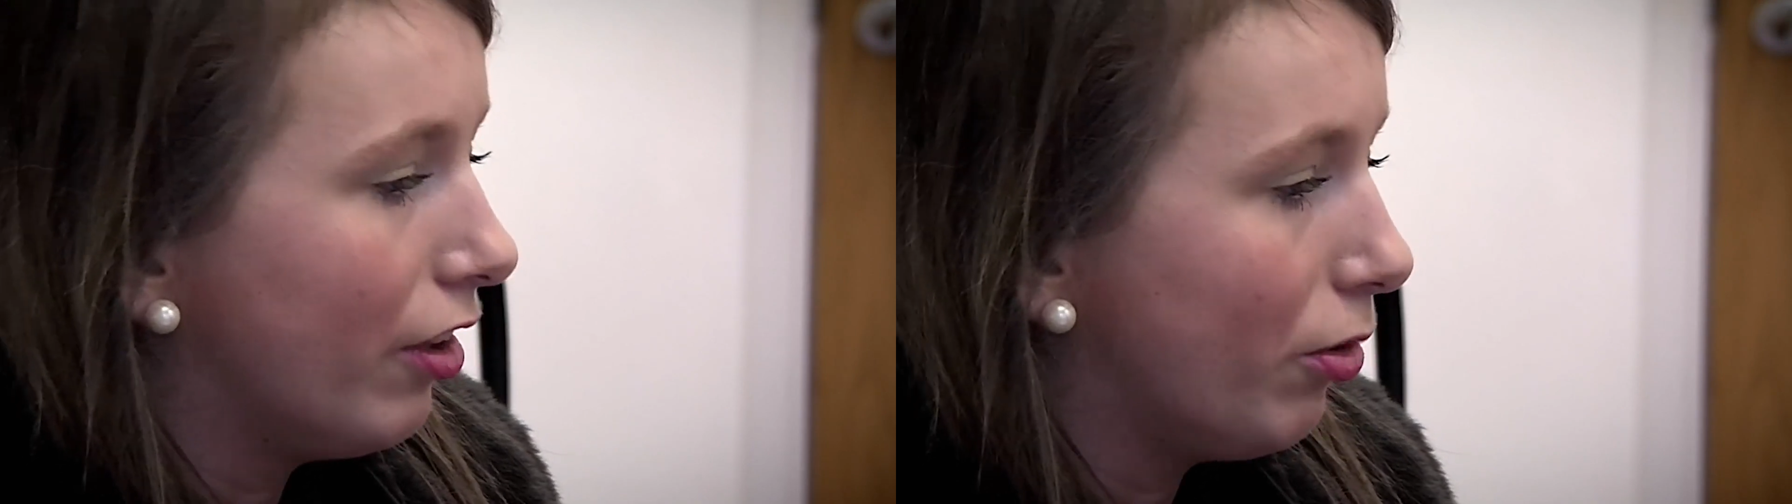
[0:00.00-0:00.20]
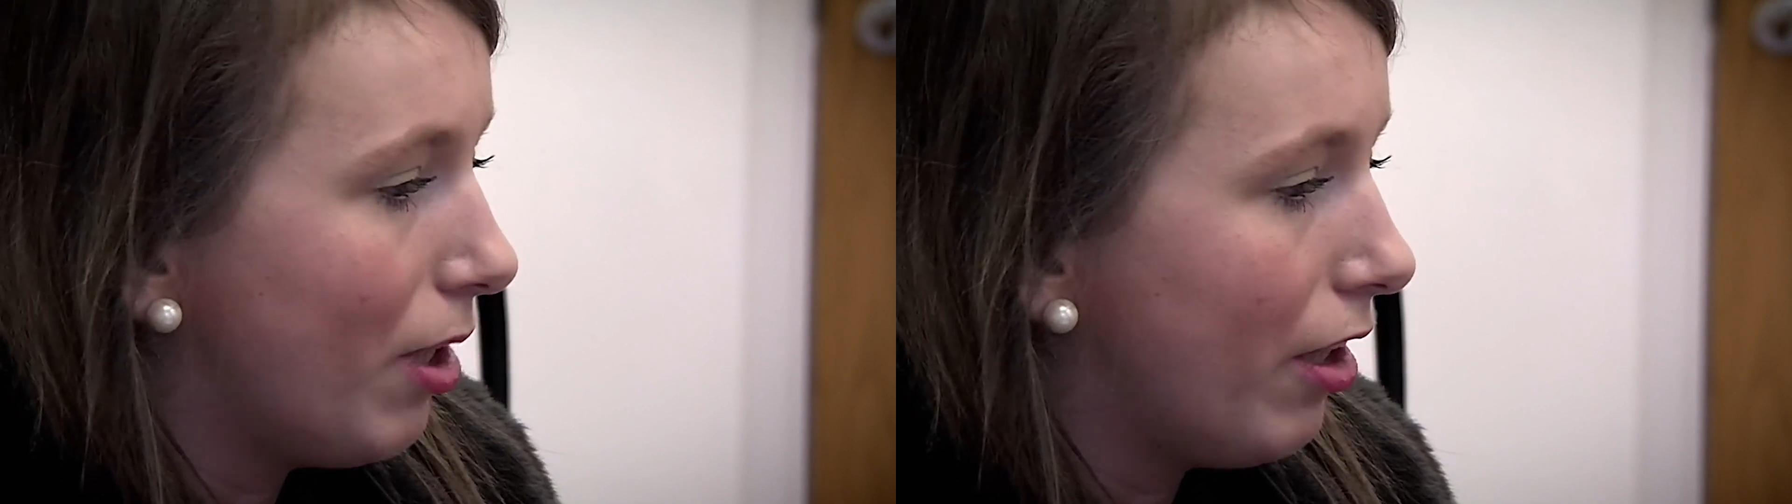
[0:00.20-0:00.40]

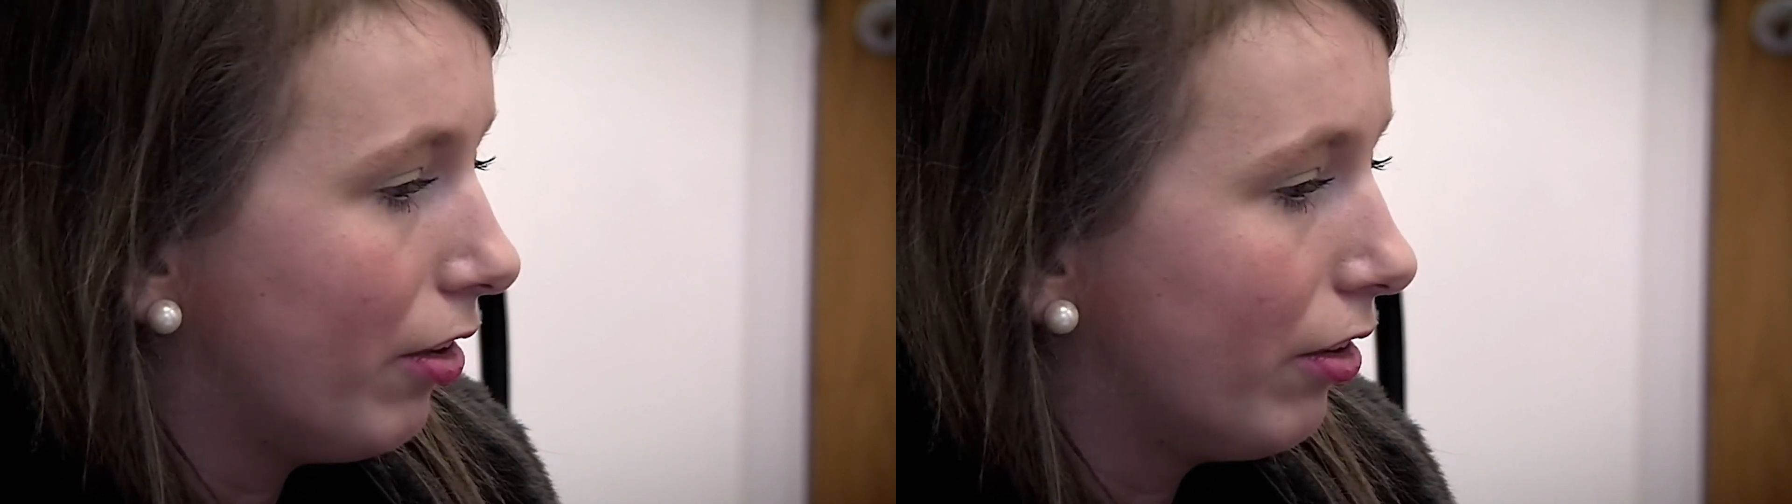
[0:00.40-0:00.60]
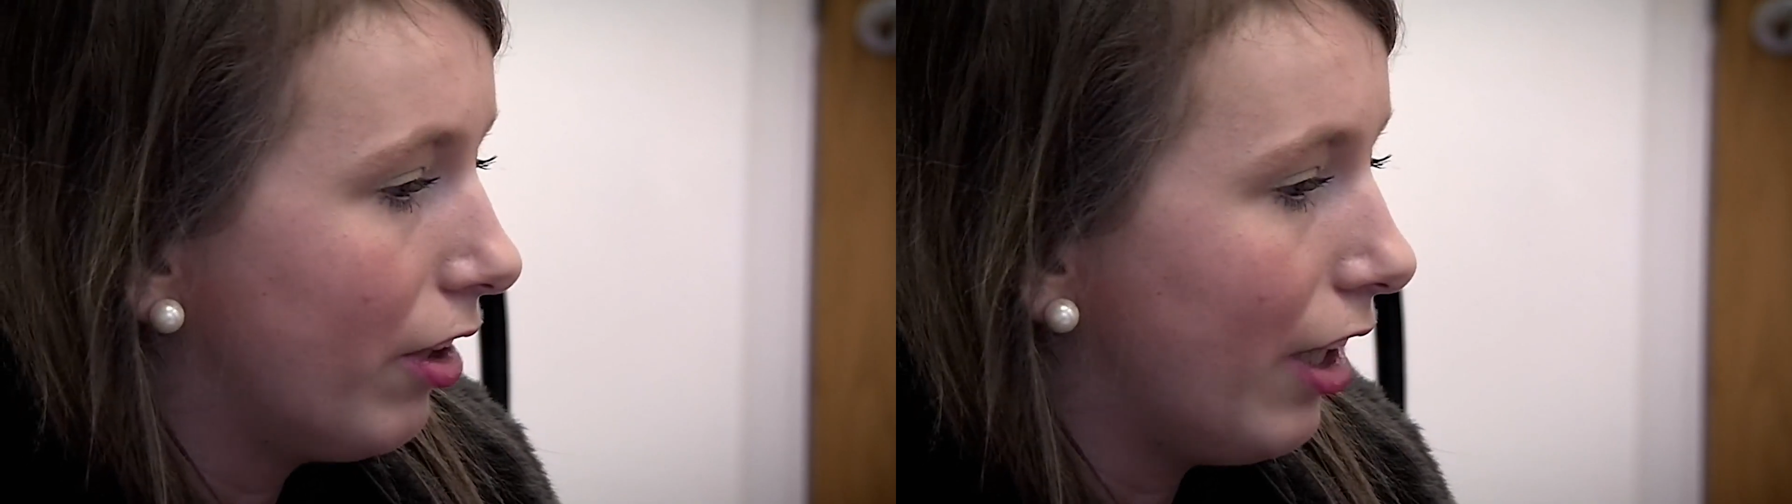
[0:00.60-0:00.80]
as
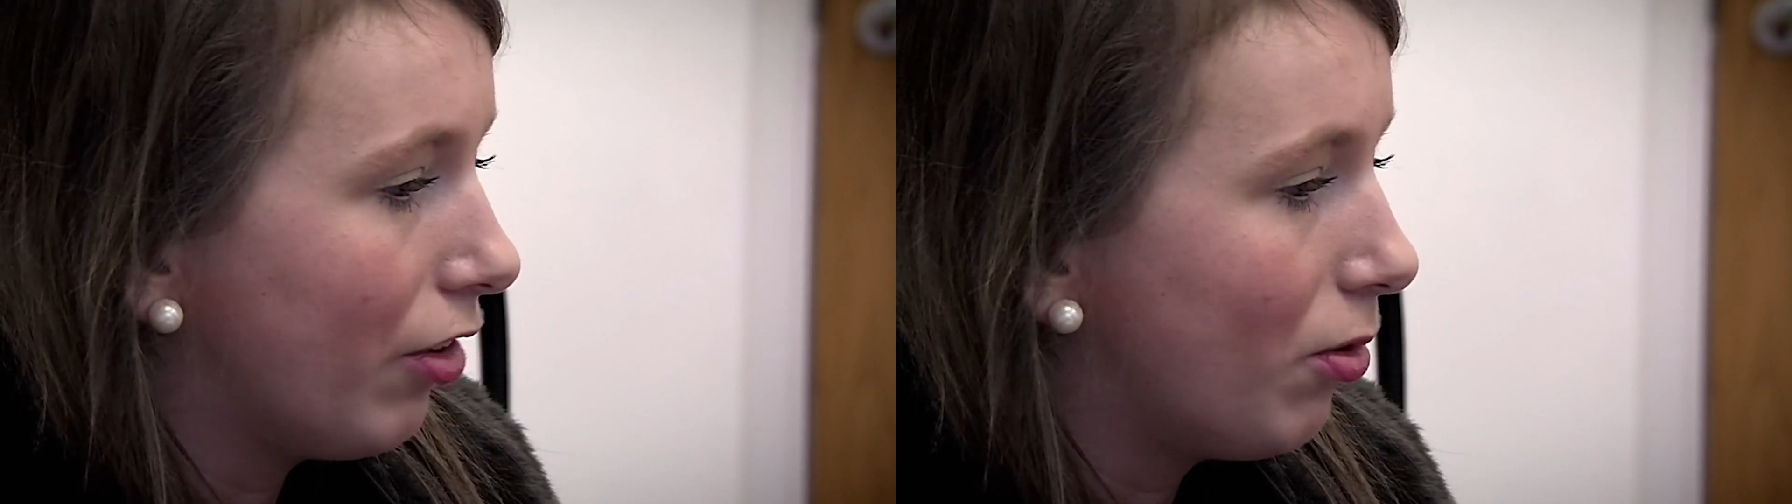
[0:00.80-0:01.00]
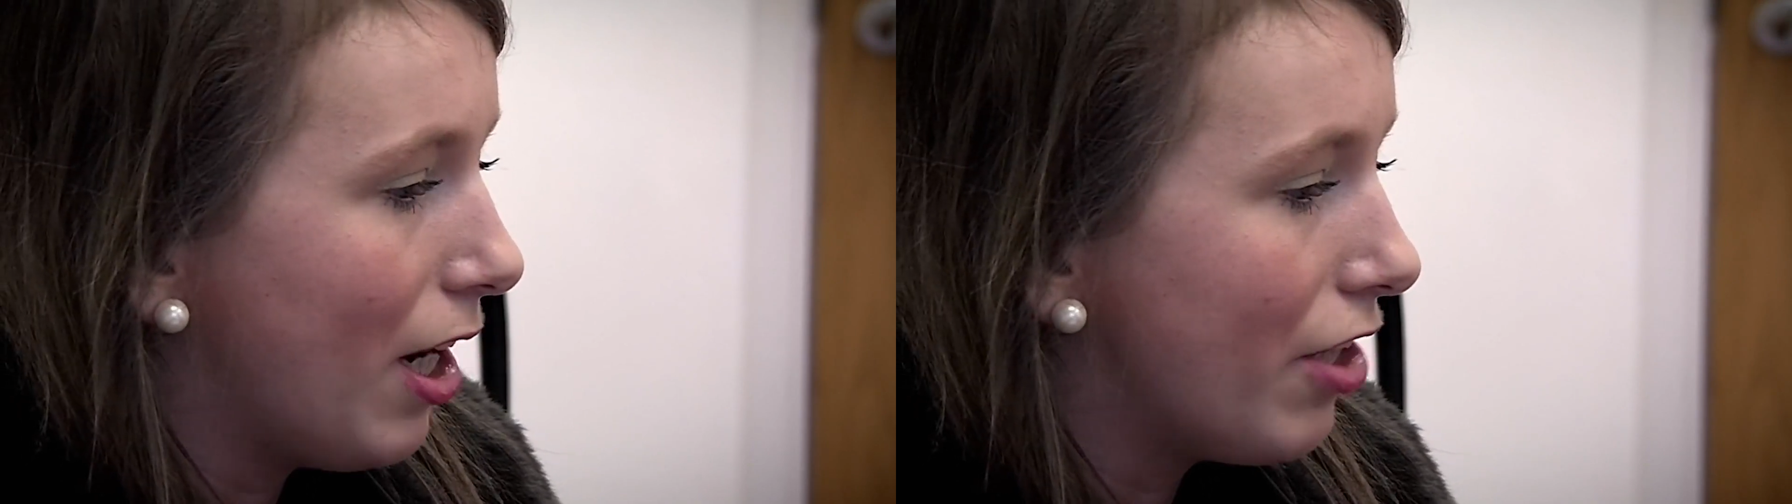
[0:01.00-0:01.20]
well, so that's quite